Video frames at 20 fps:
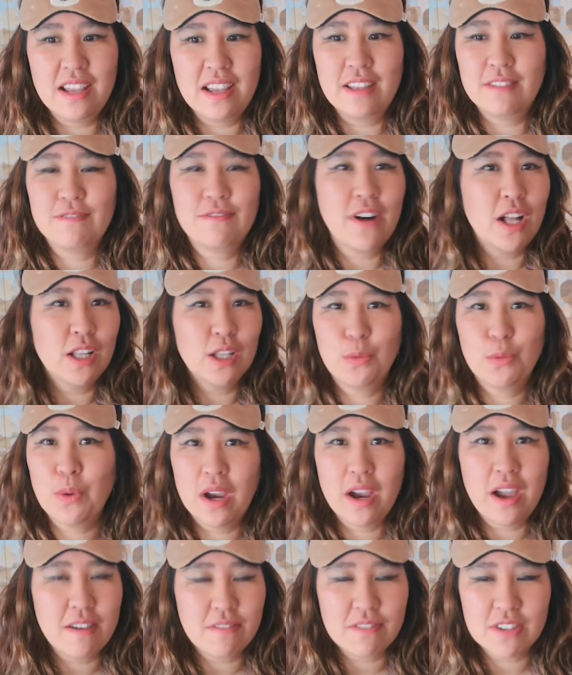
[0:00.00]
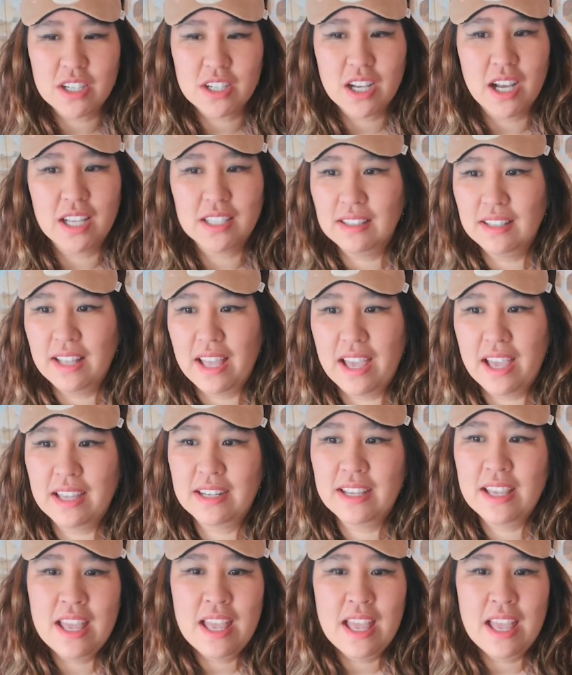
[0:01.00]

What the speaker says: and follow wherever God led